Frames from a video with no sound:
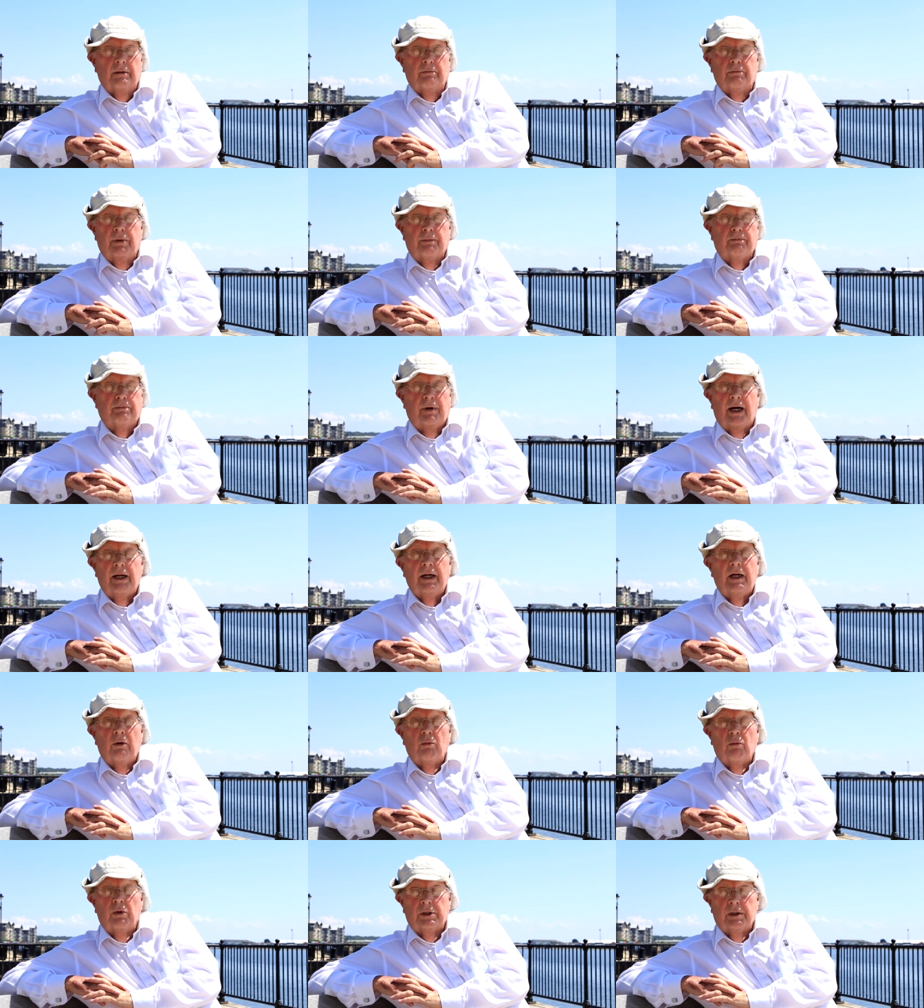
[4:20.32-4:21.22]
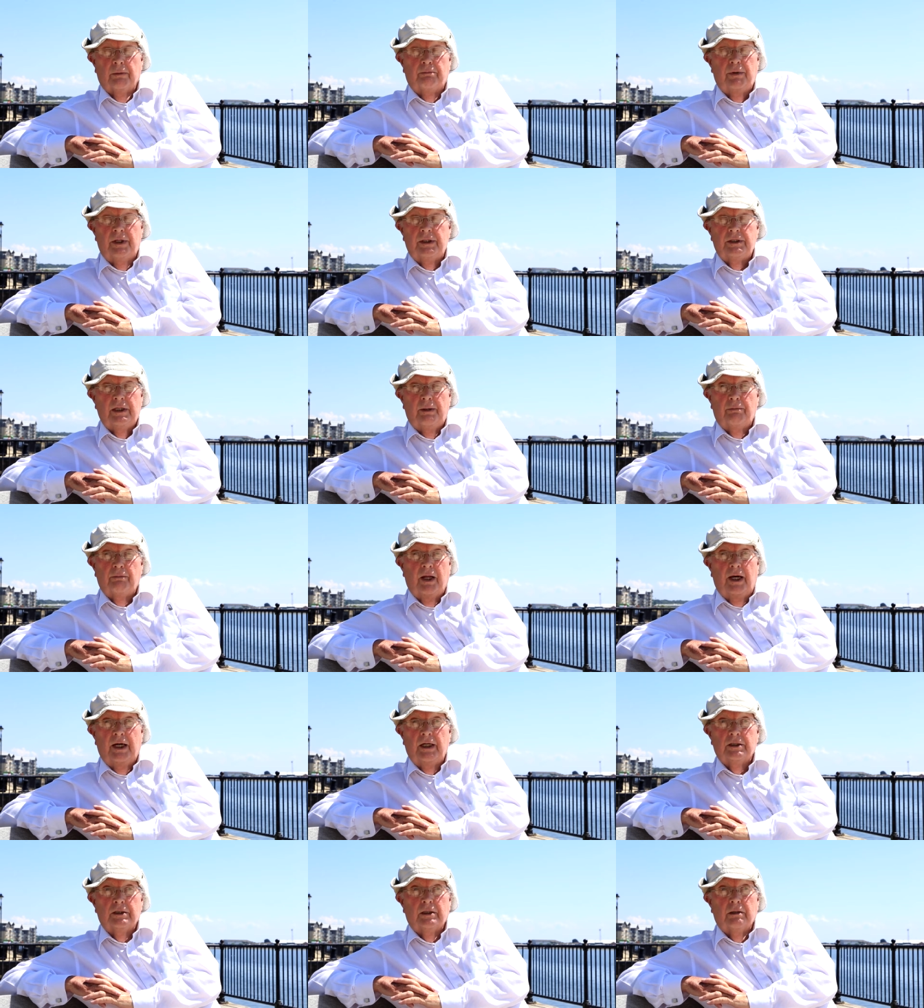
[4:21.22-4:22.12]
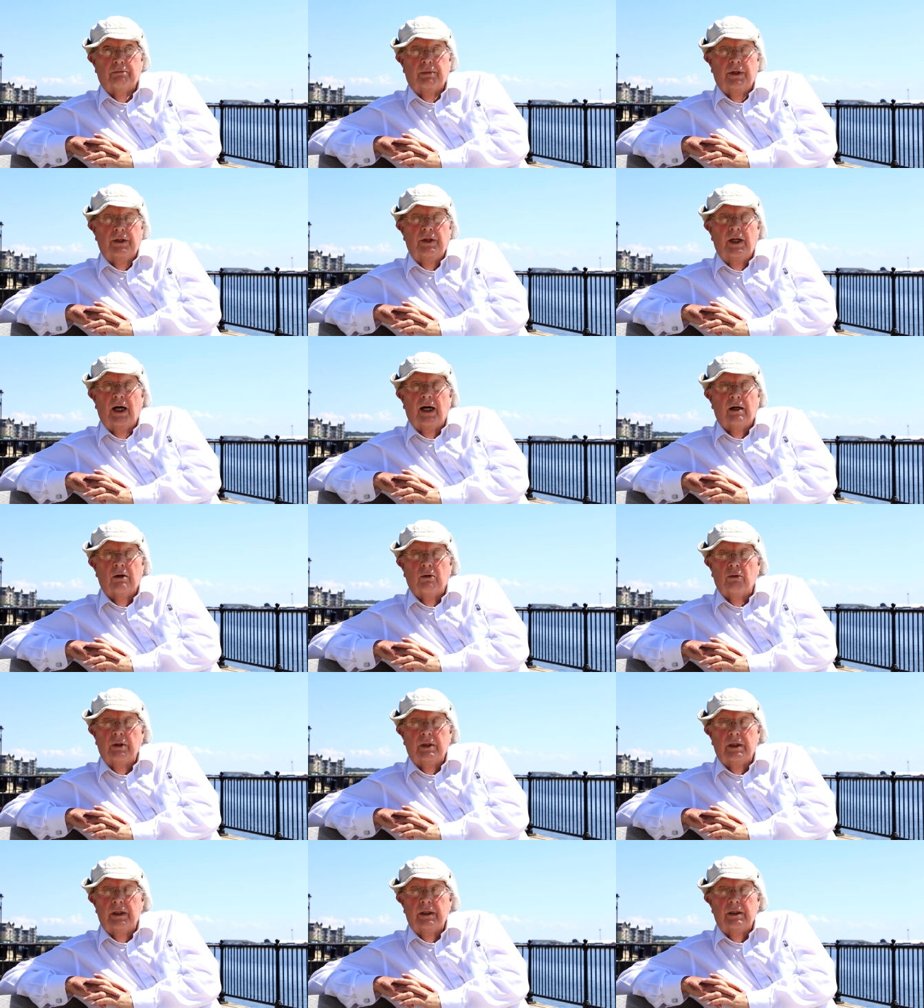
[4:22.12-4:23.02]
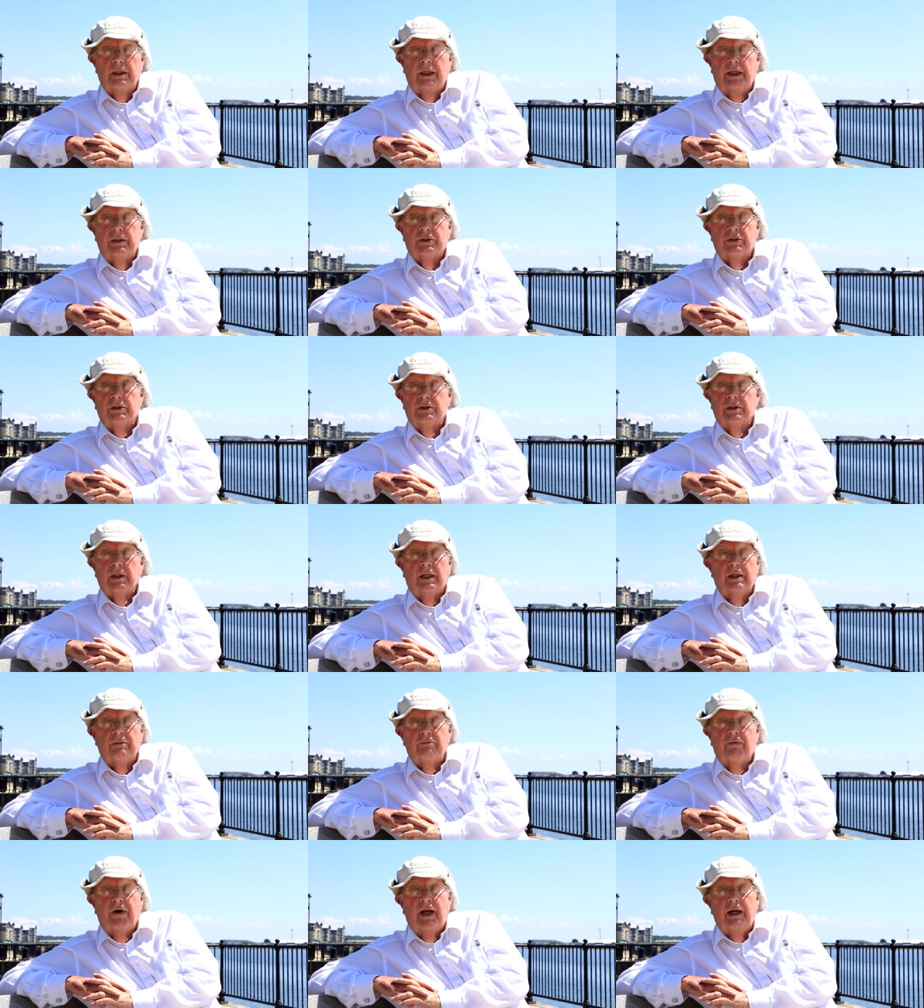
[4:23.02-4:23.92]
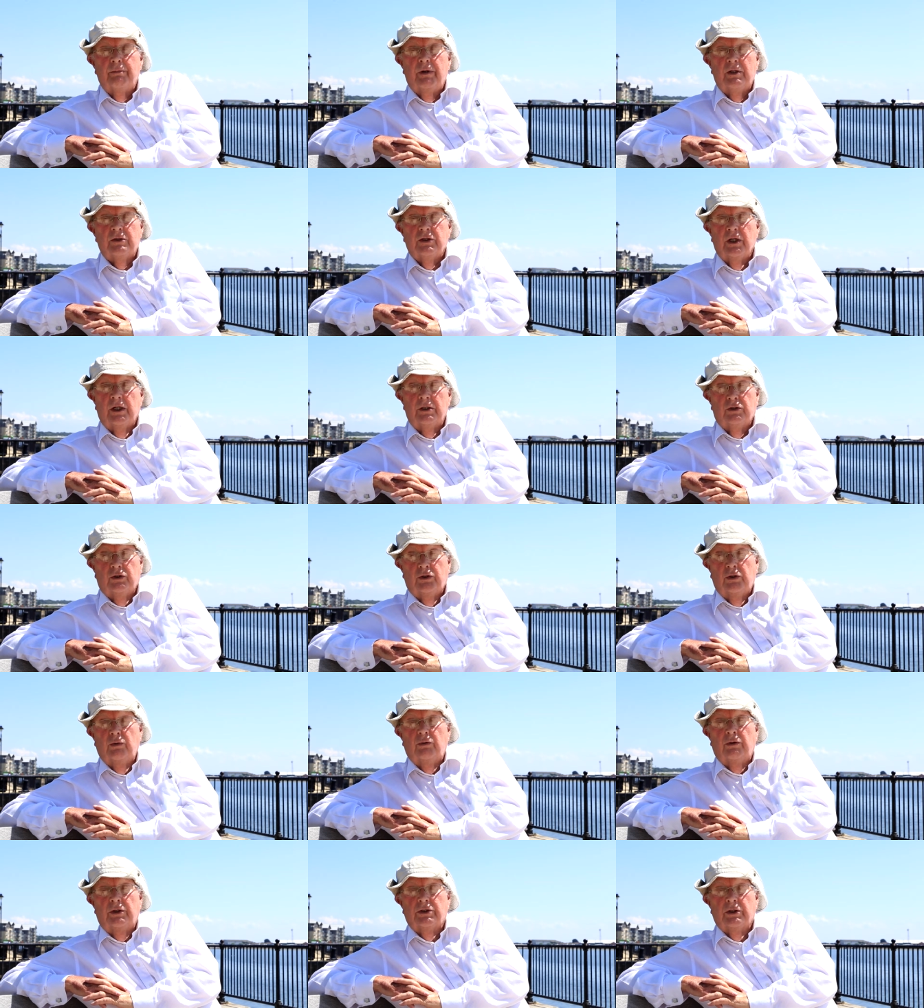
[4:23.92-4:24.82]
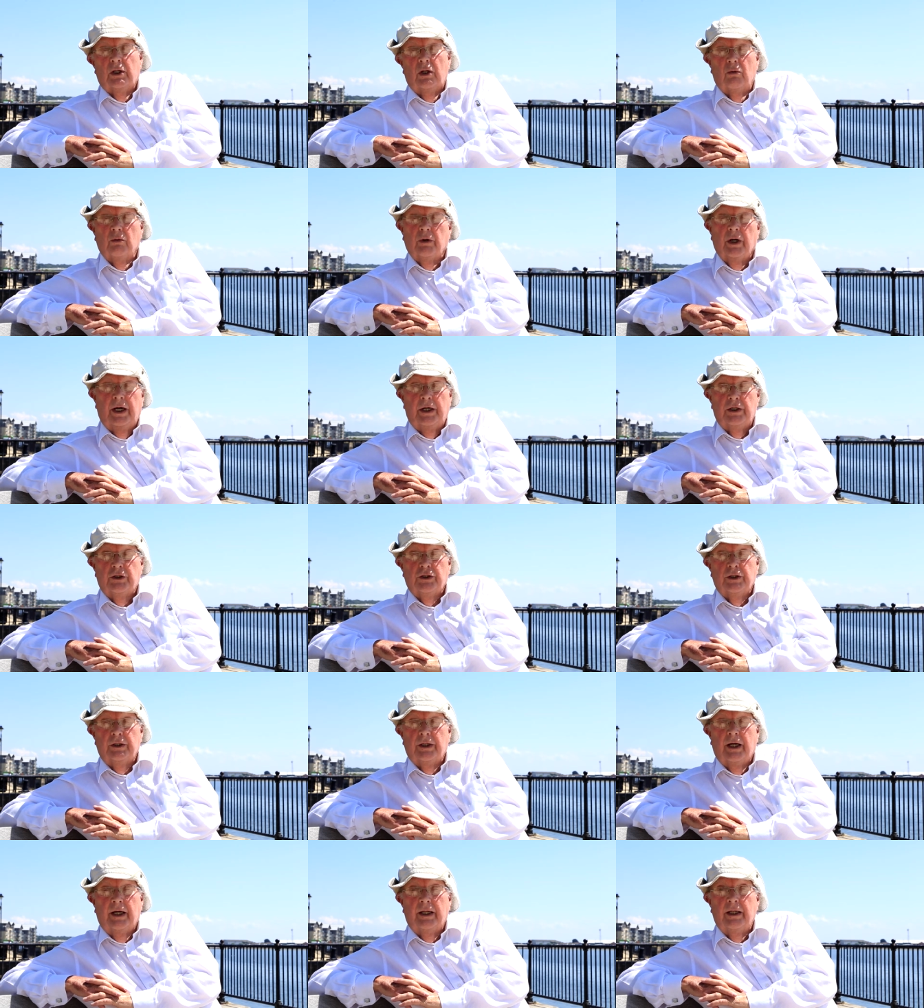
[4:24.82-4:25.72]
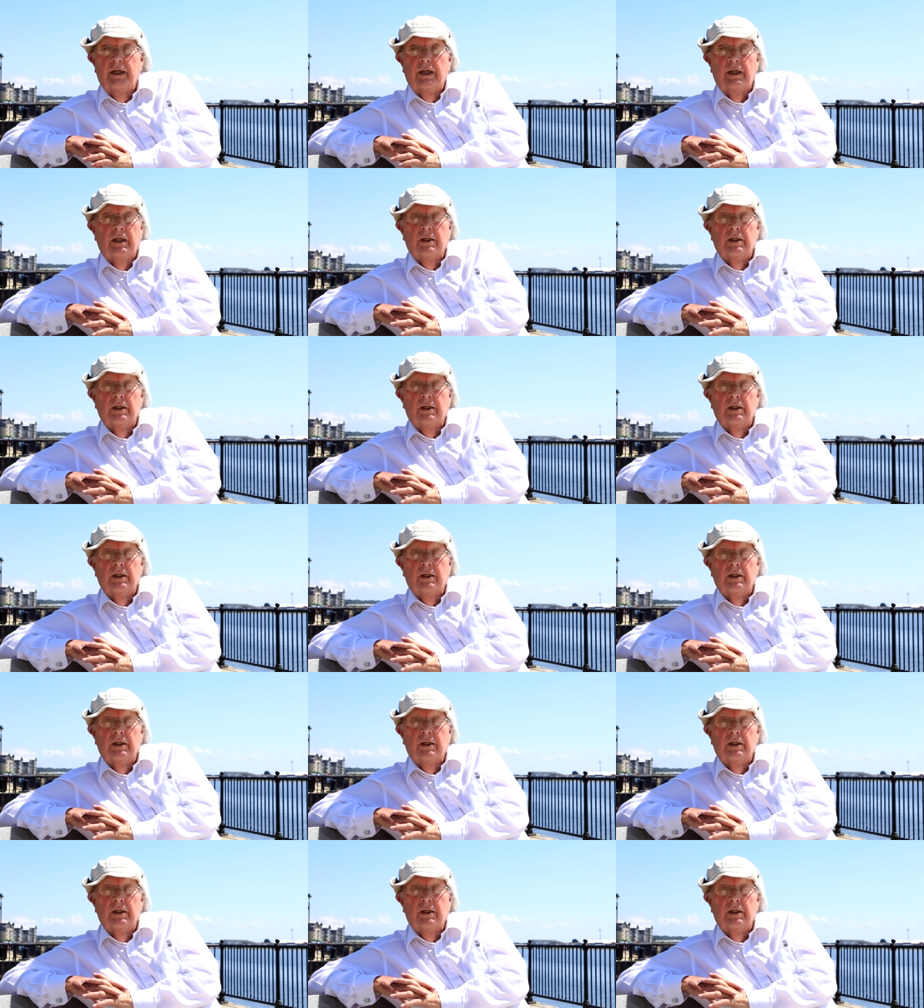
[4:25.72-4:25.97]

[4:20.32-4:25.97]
But Barry was a busy place, but now it's very much a tourist location then.